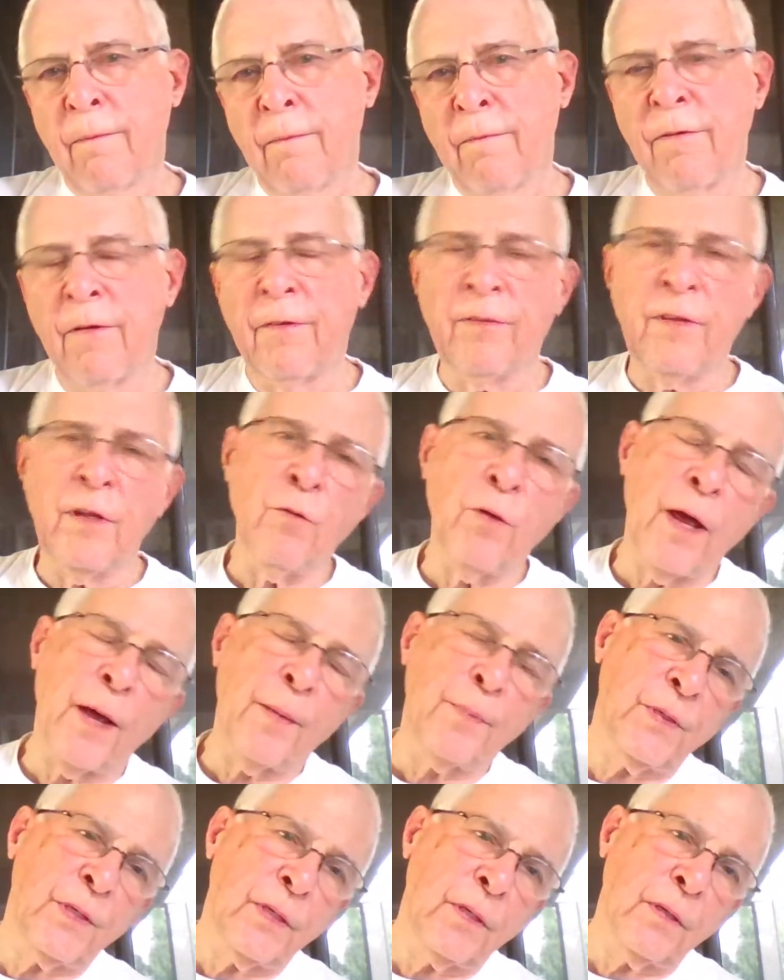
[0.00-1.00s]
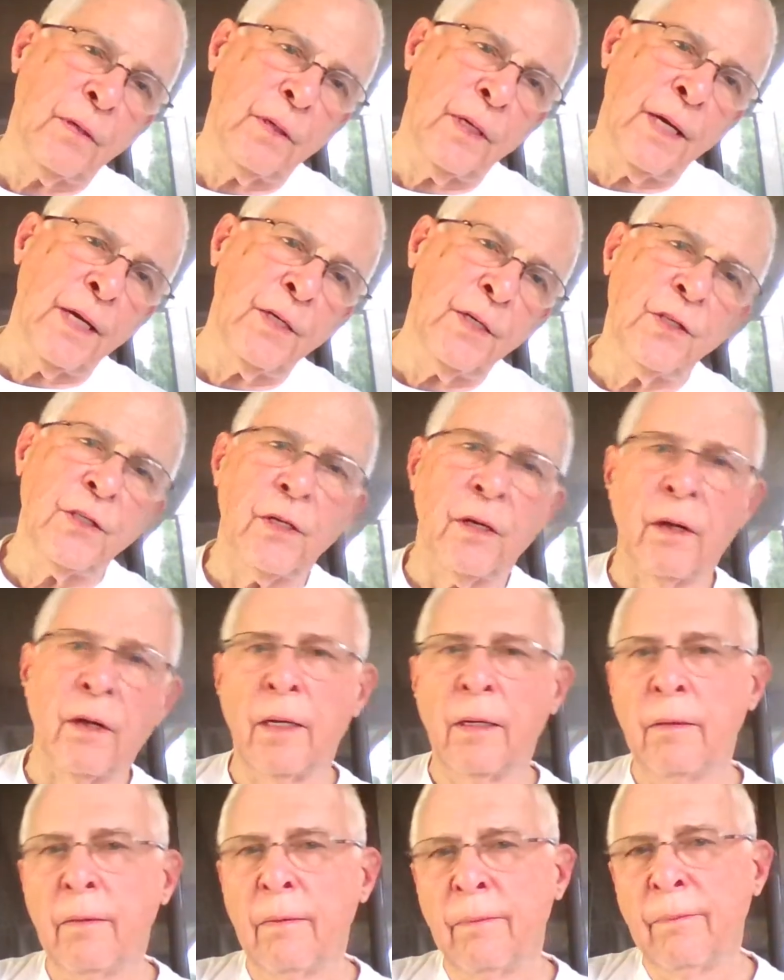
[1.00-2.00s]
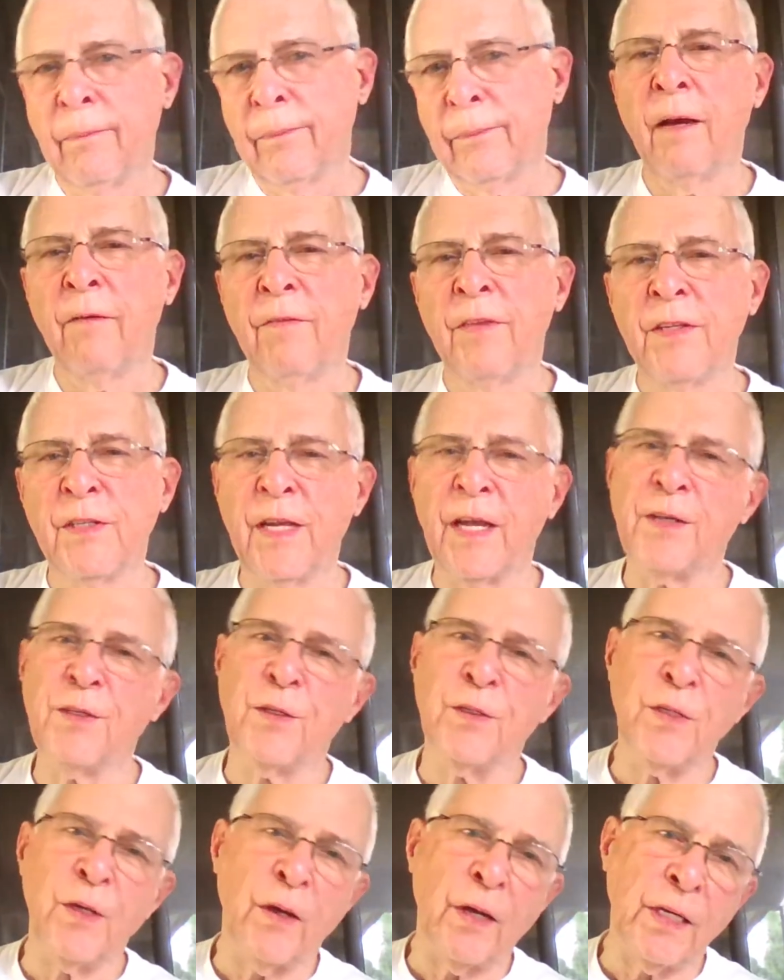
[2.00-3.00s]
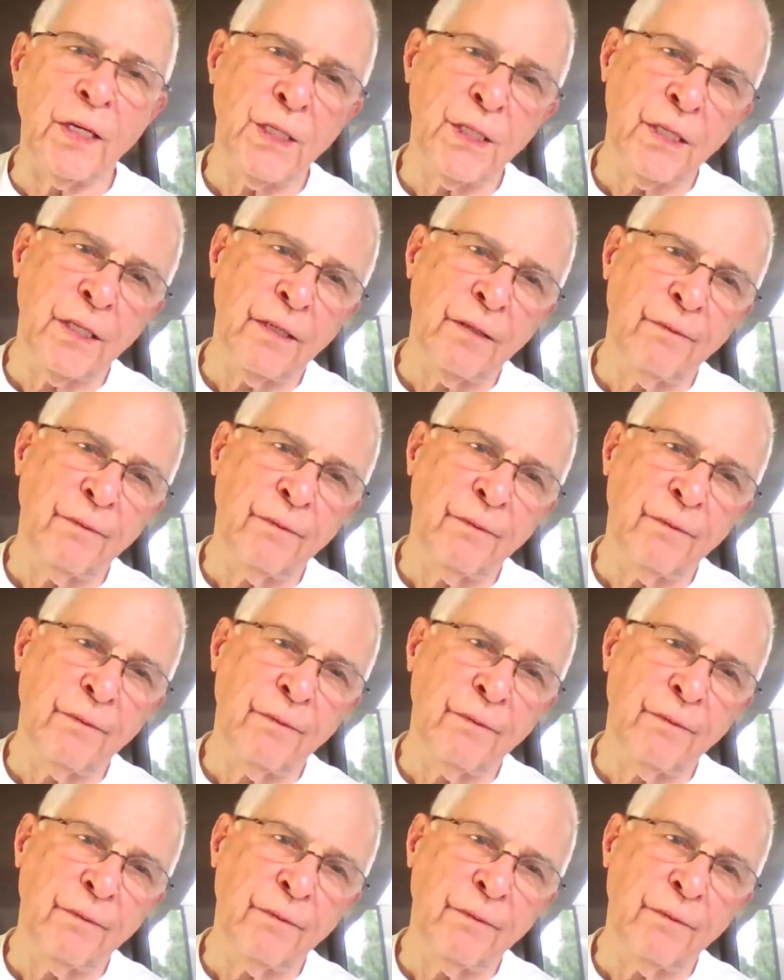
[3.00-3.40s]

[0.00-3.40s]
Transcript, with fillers: 50 reps each side of this exercise.